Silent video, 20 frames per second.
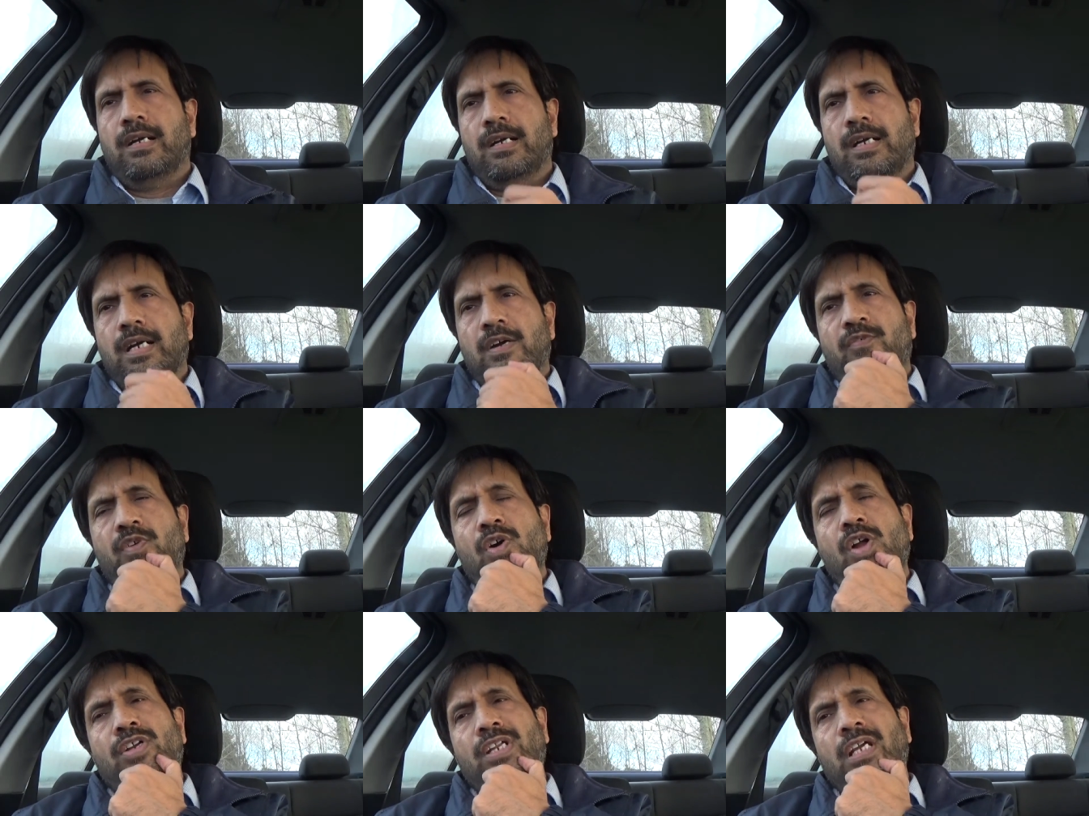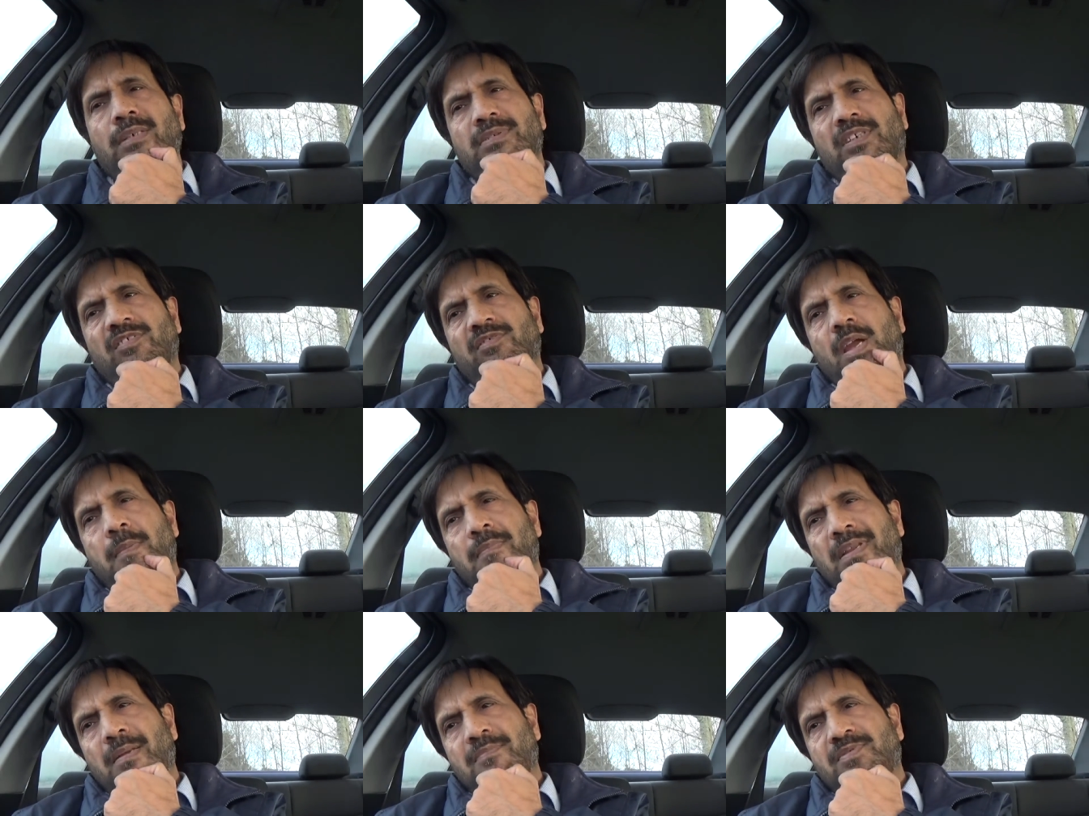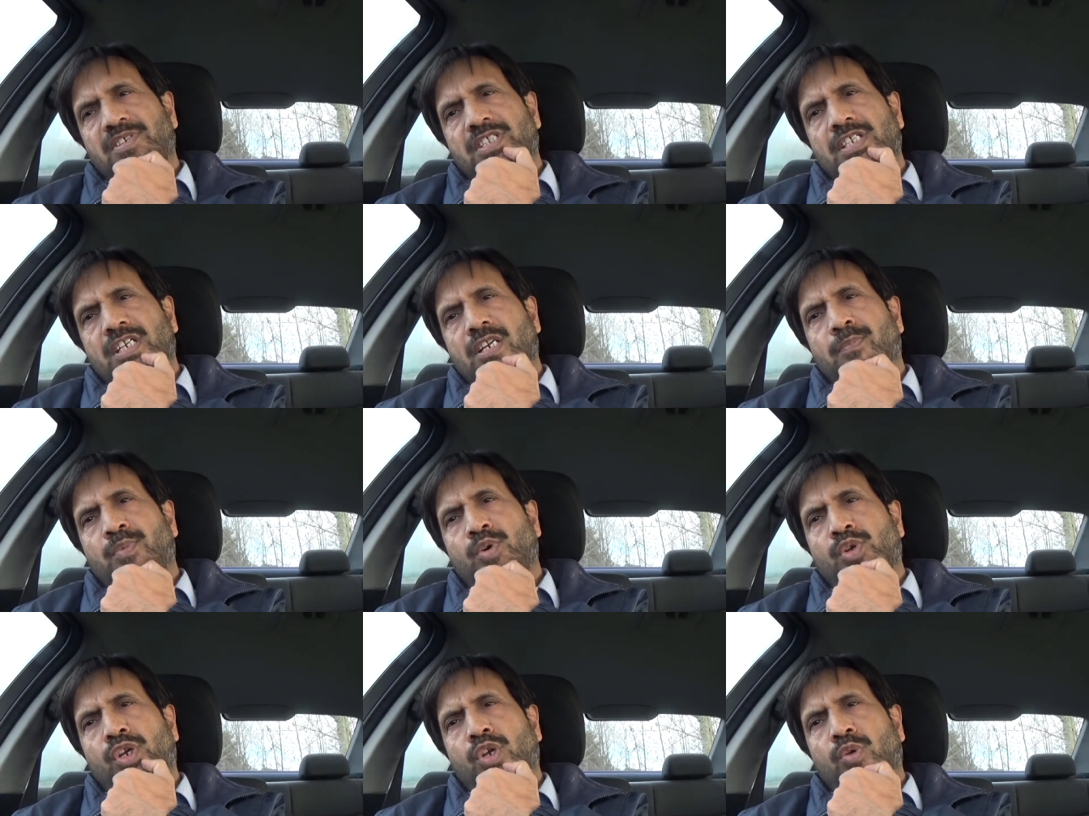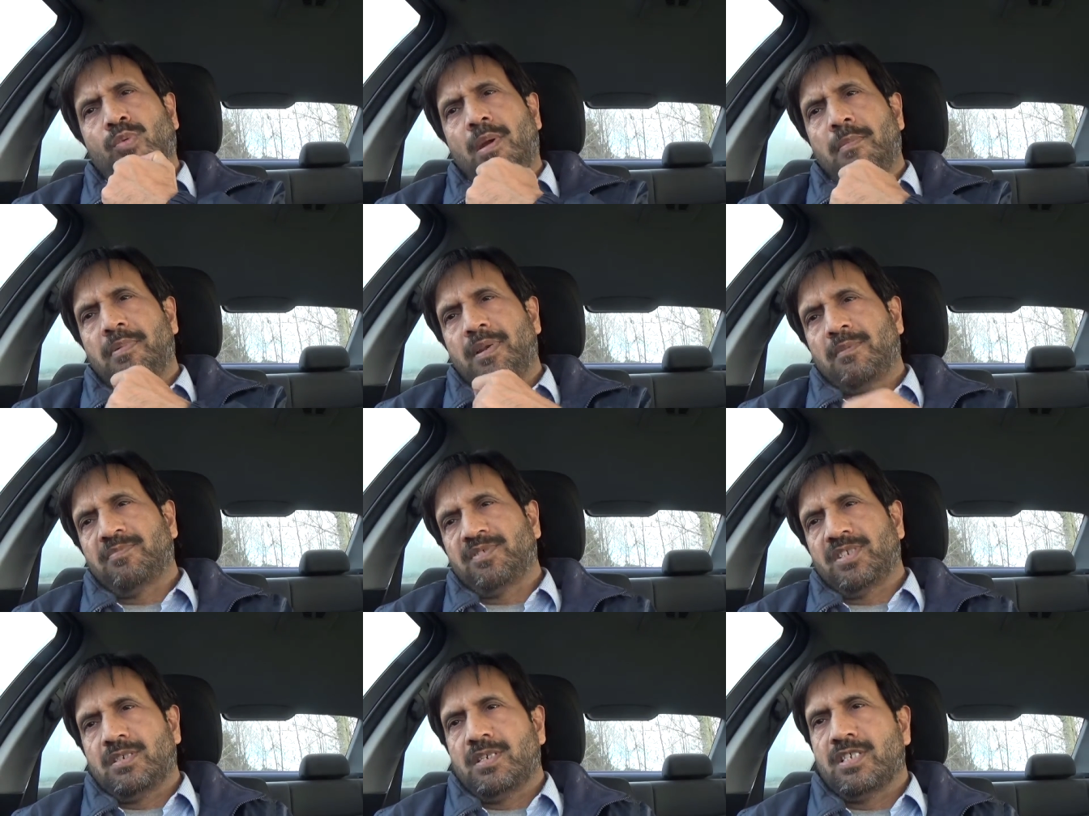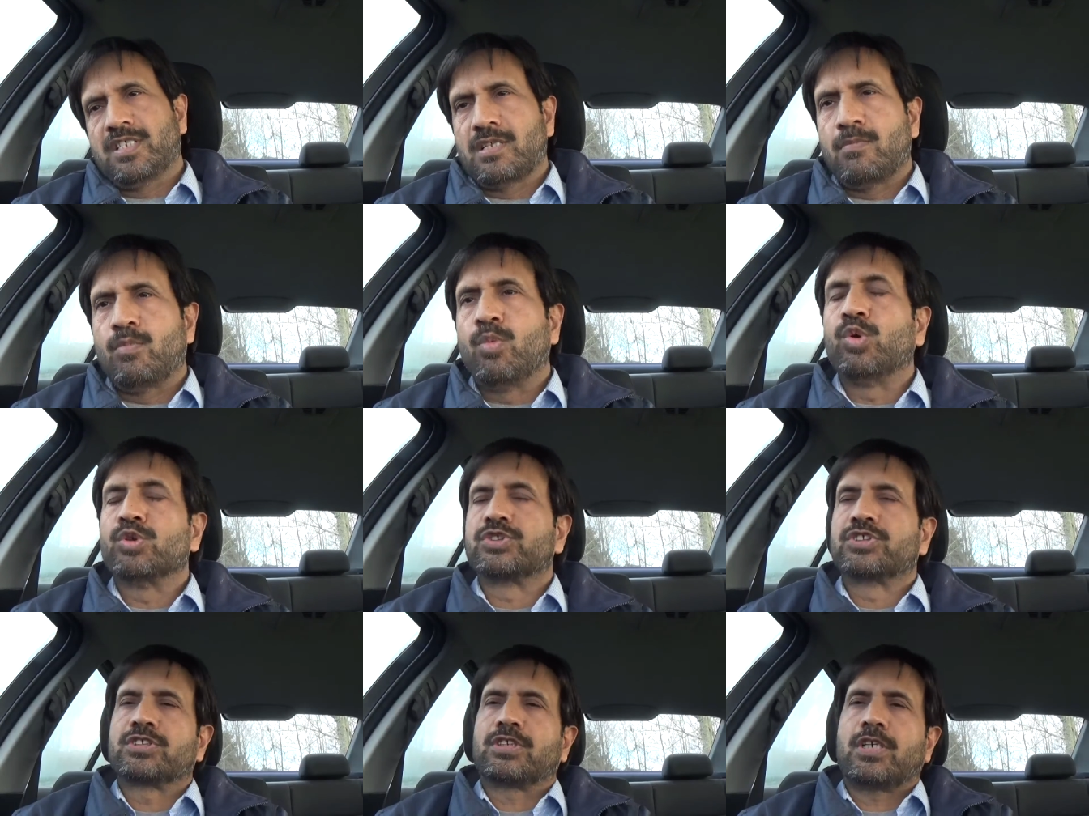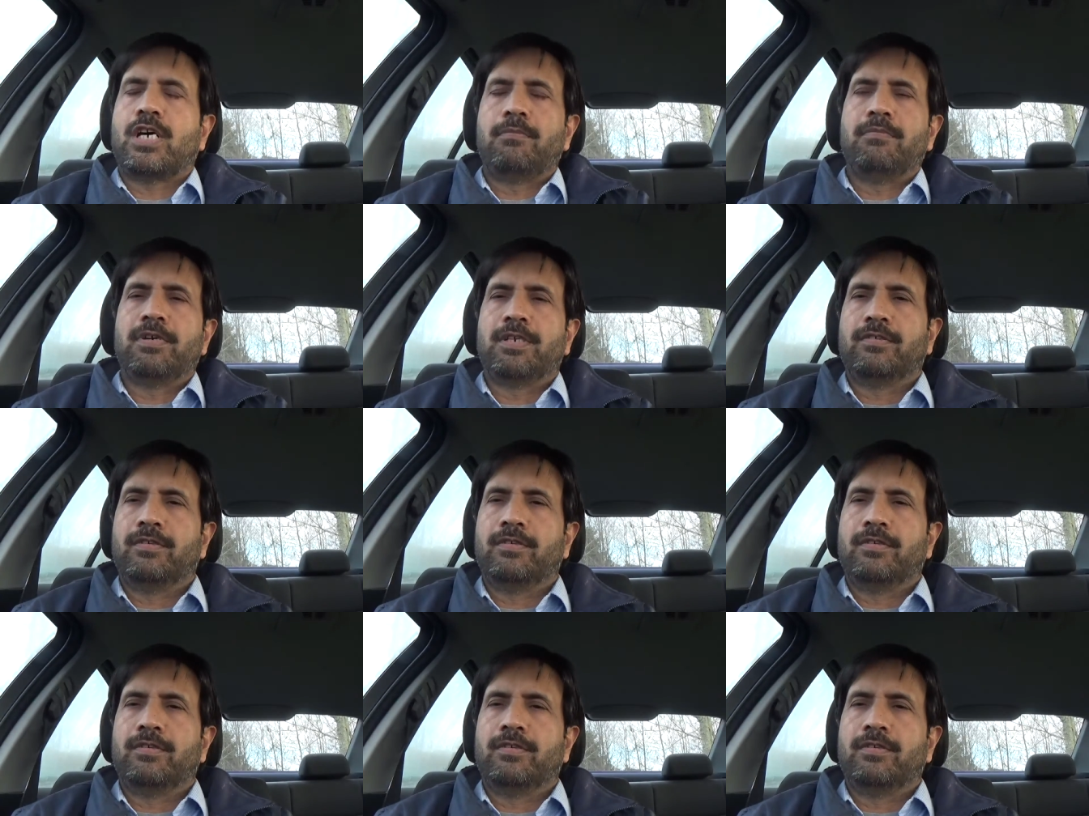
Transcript: of all types of epilepsy the temporal lobe epilepsy is the most common